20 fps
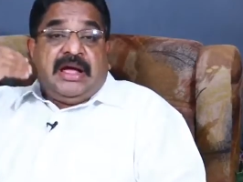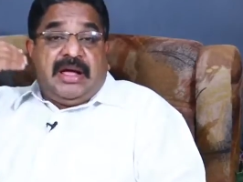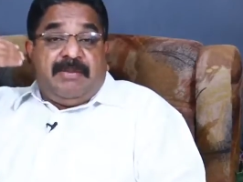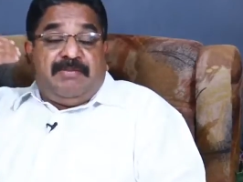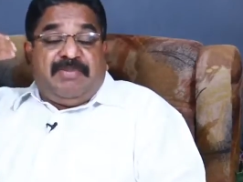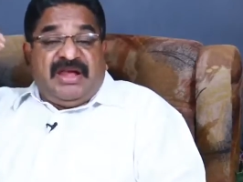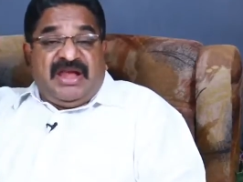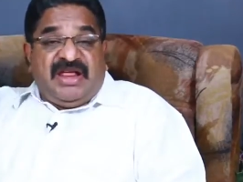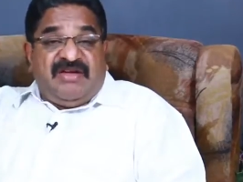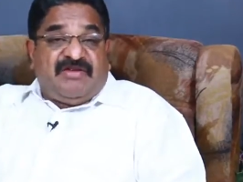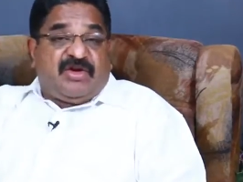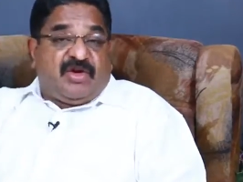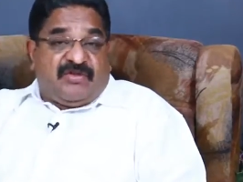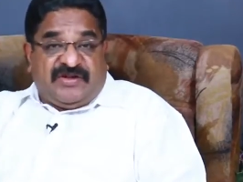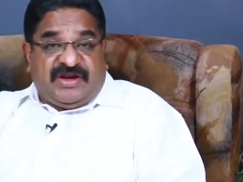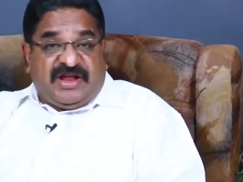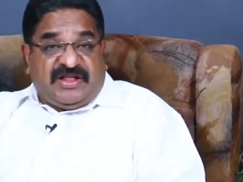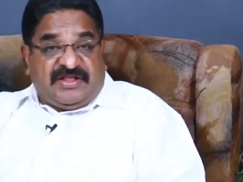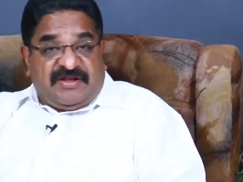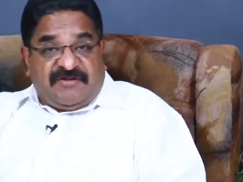a believer
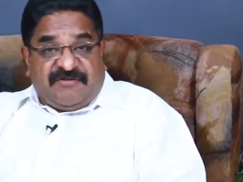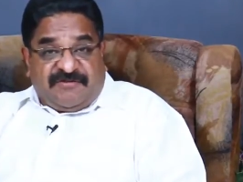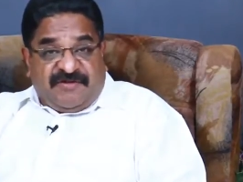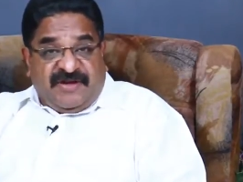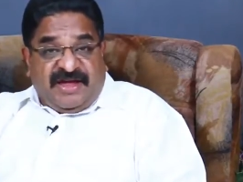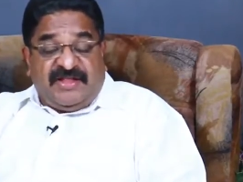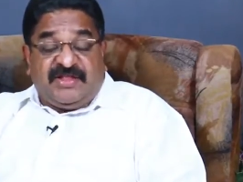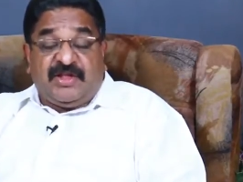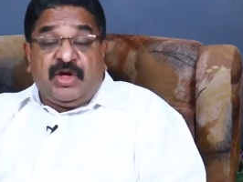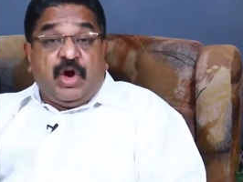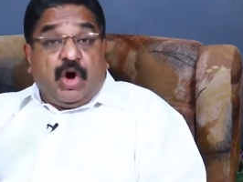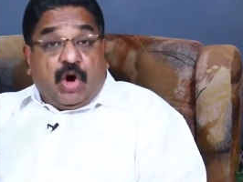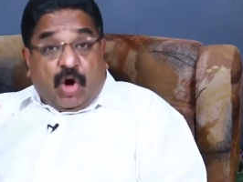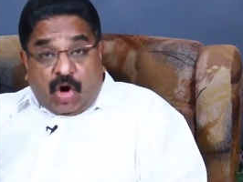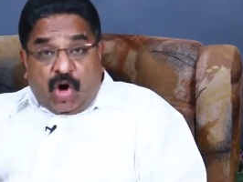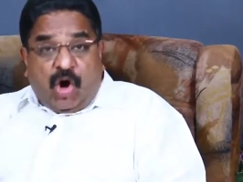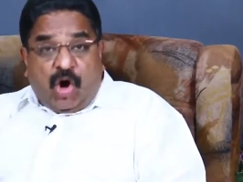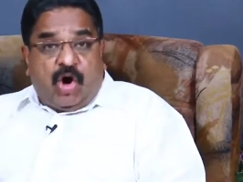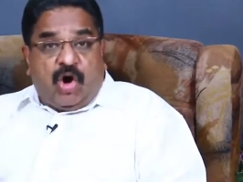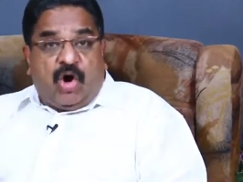of another faith
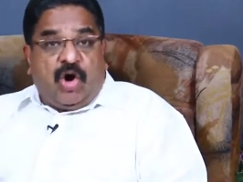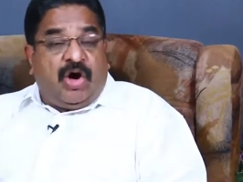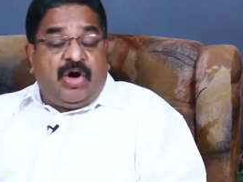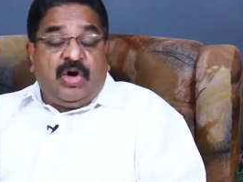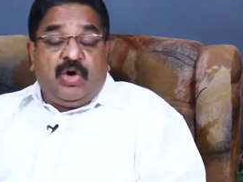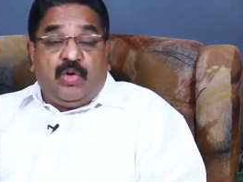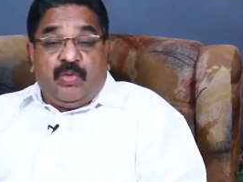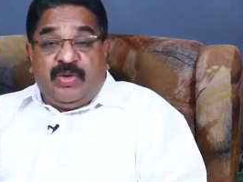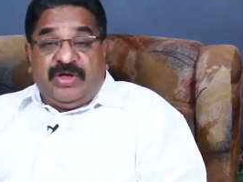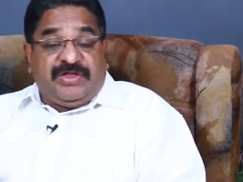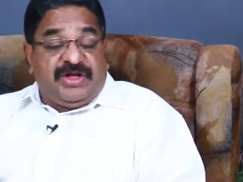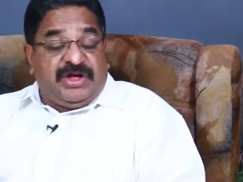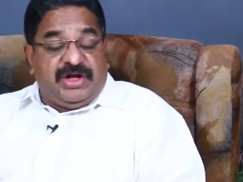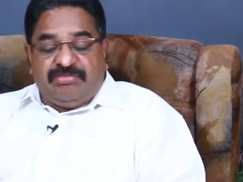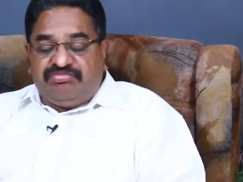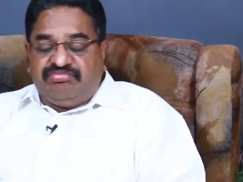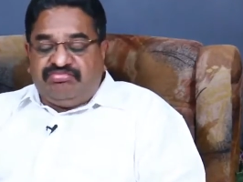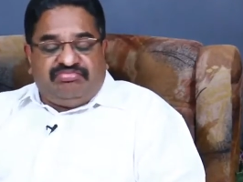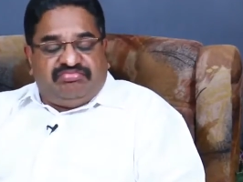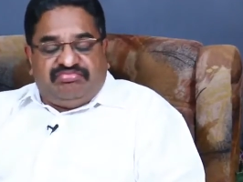or whether